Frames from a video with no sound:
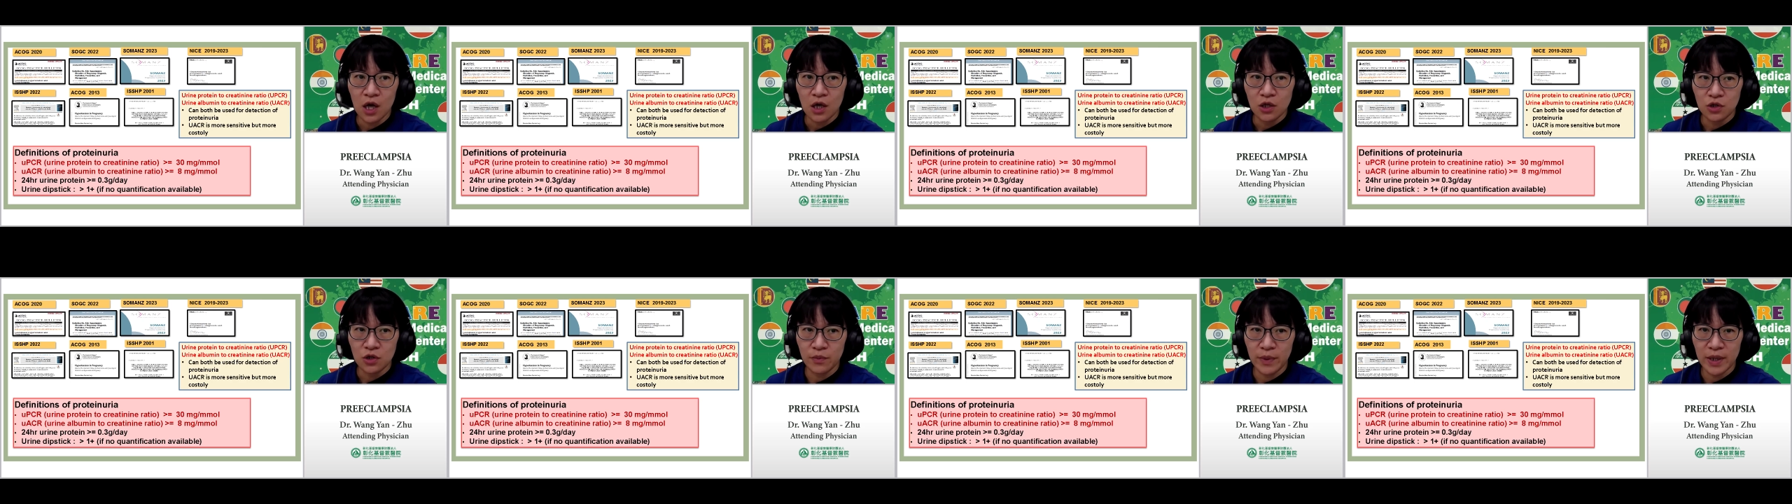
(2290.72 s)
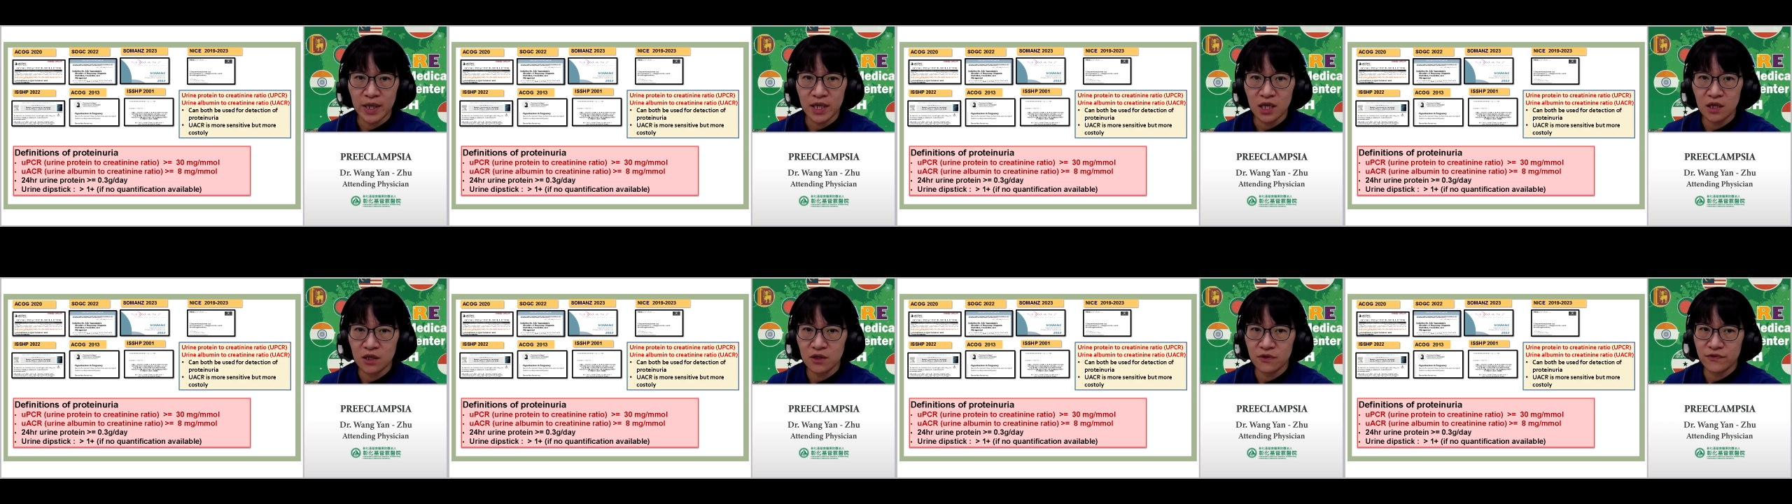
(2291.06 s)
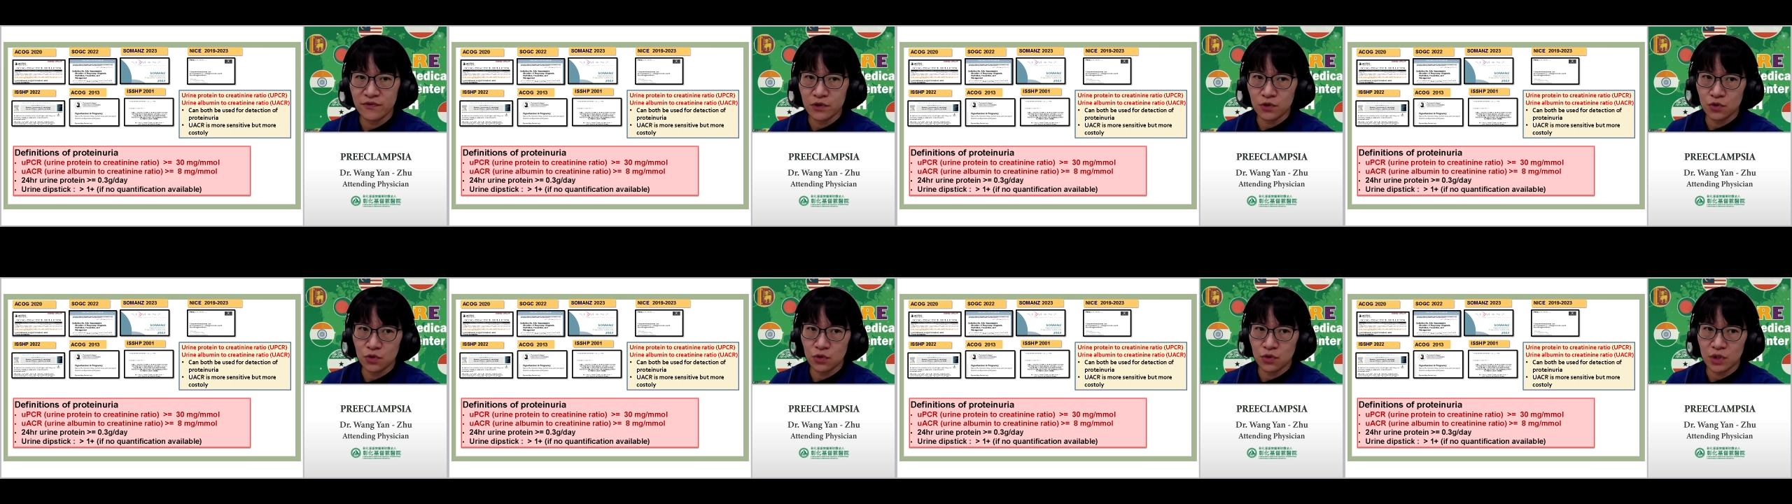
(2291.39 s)
no matter if
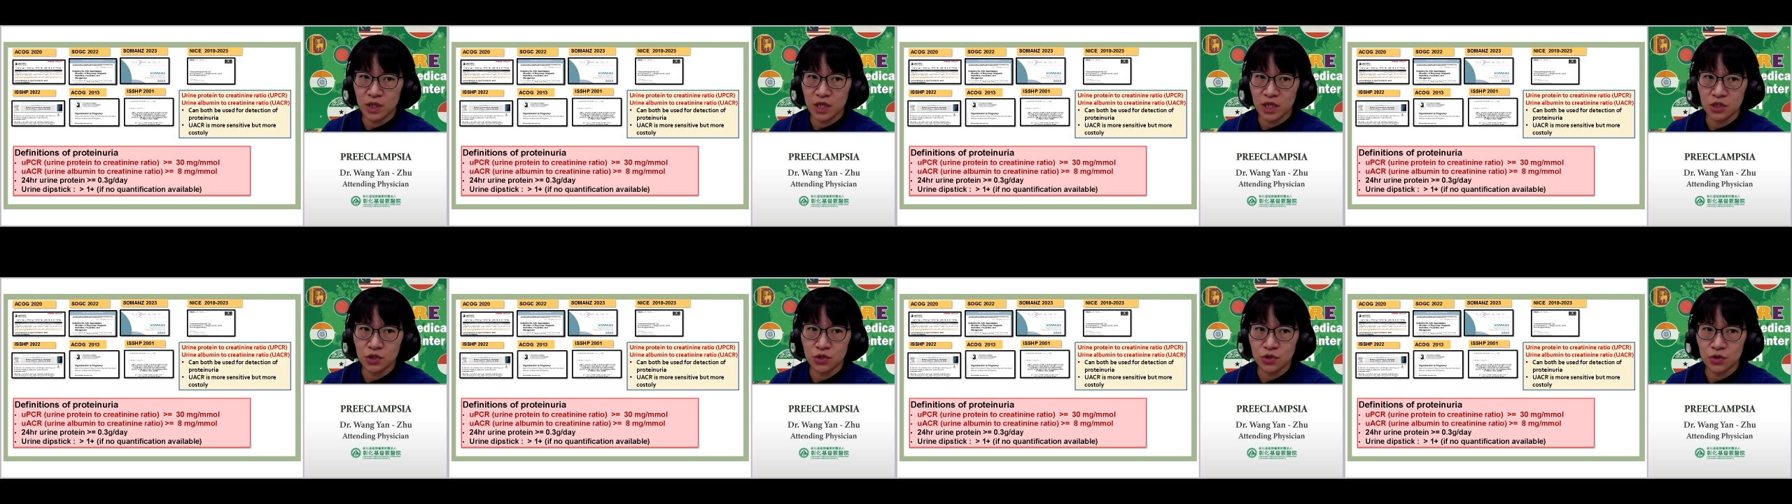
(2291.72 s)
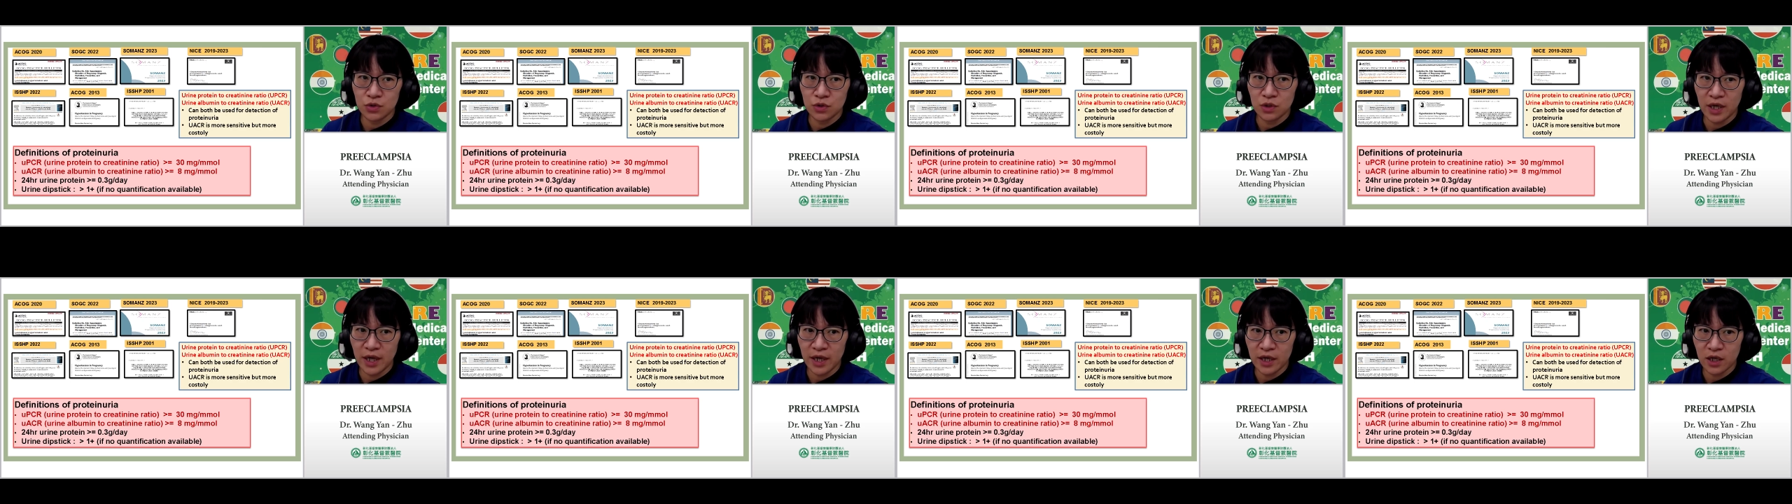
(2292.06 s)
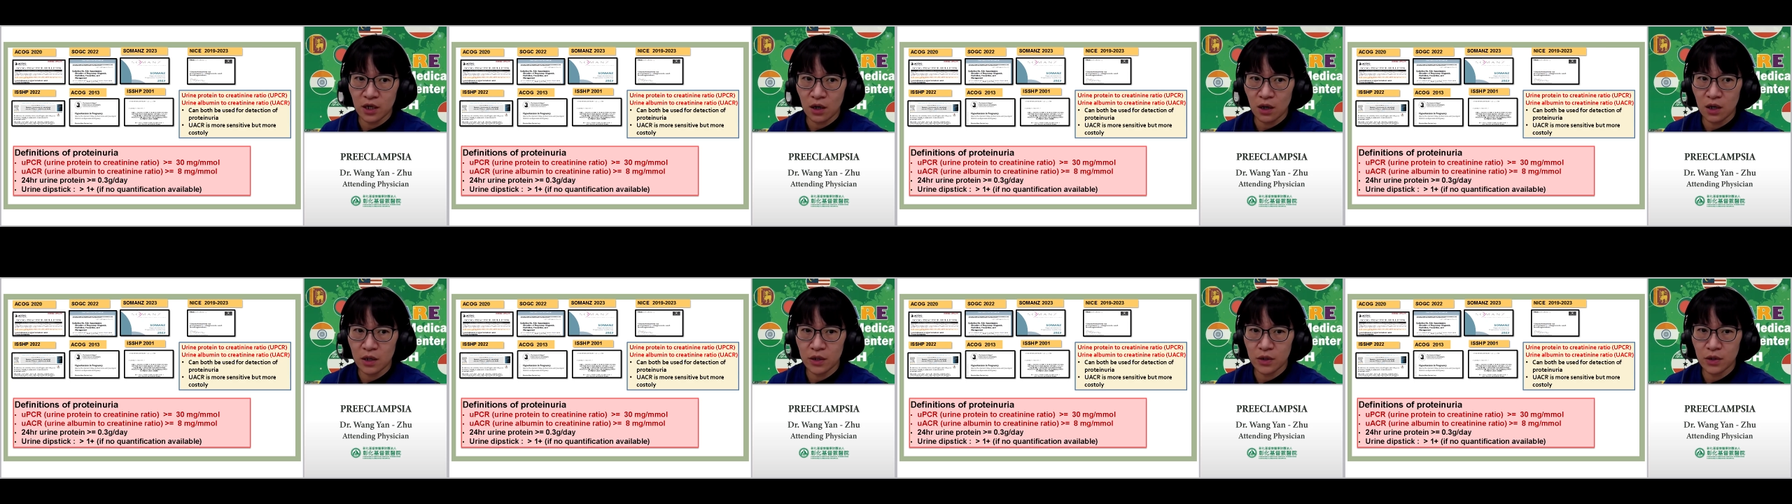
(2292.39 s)
you look into the
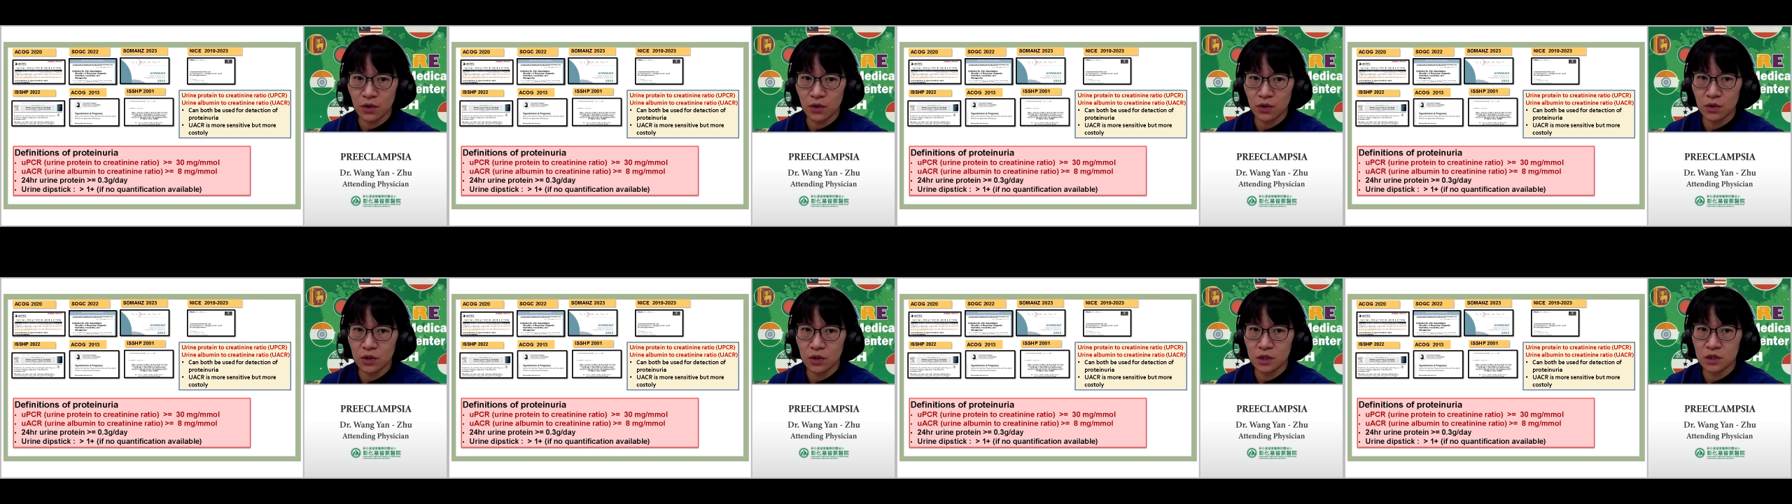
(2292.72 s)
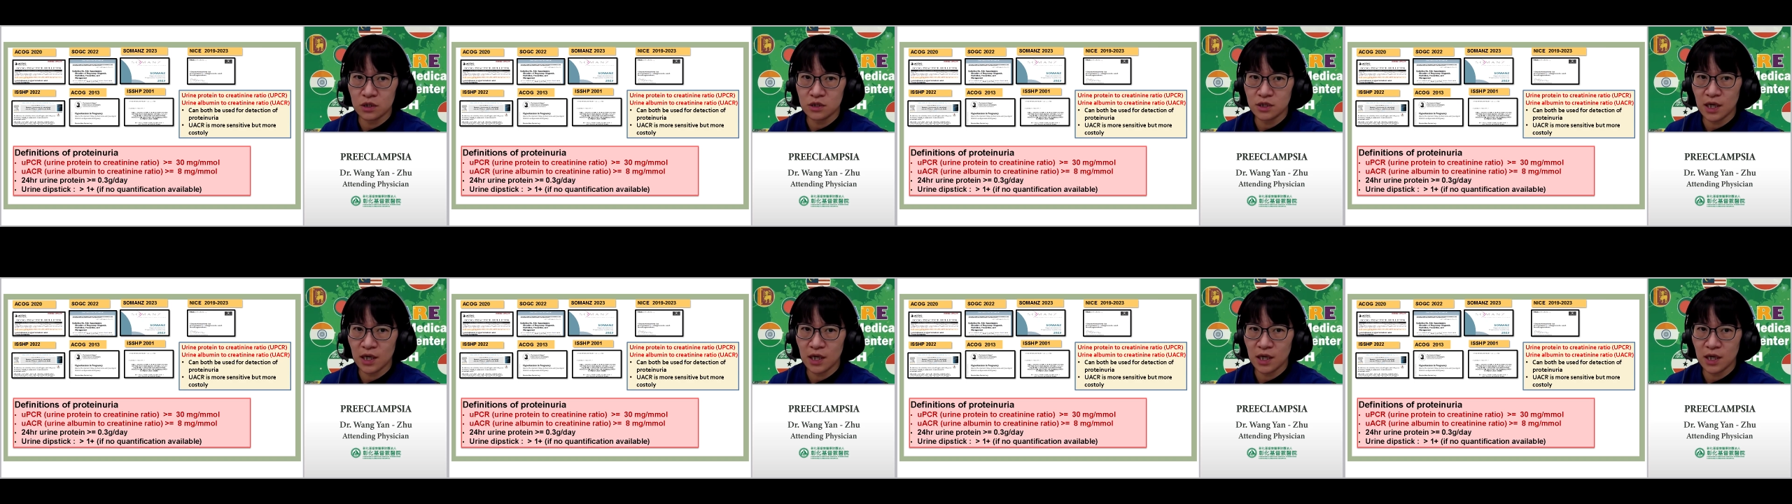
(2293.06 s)
ACOG or